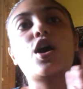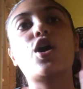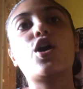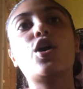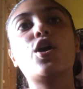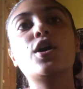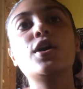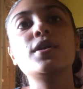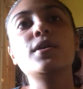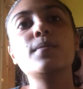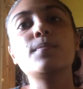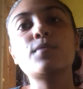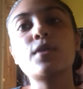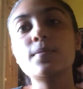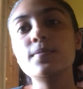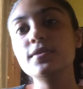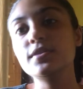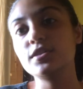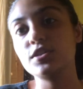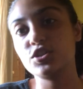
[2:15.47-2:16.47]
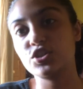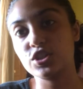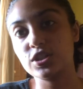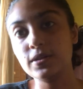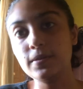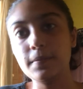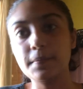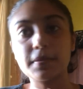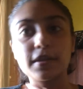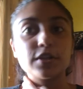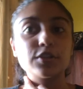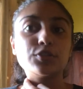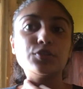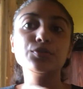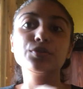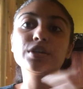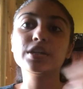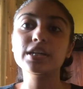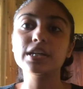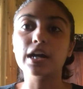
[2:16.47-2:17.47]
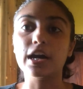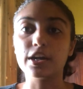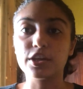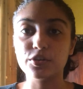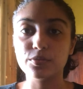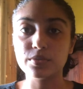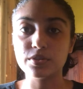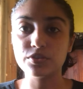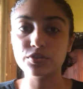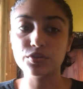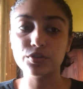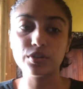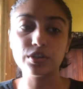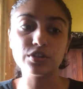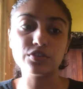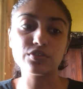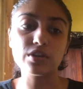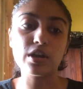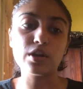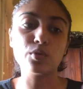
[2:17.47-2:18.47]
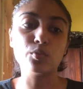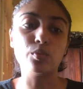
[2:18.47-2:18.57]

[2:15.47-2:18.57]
On proposition, there are two key arguments you can run.